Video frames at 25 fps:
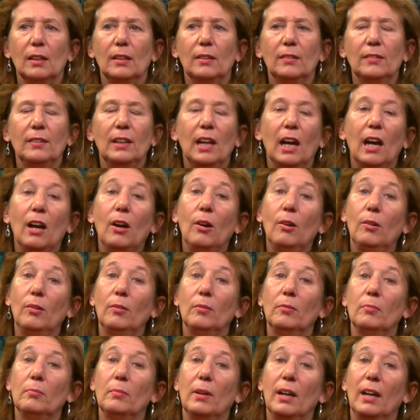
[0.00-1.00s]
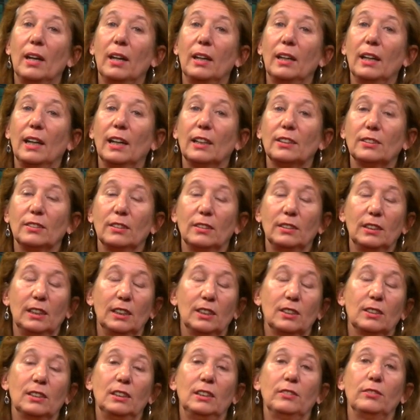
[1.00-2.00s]
Now my accident
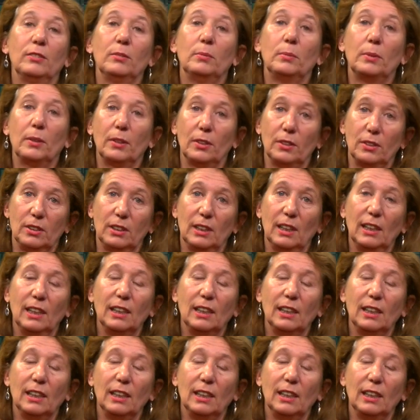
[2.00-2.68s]
is even worse, yeah?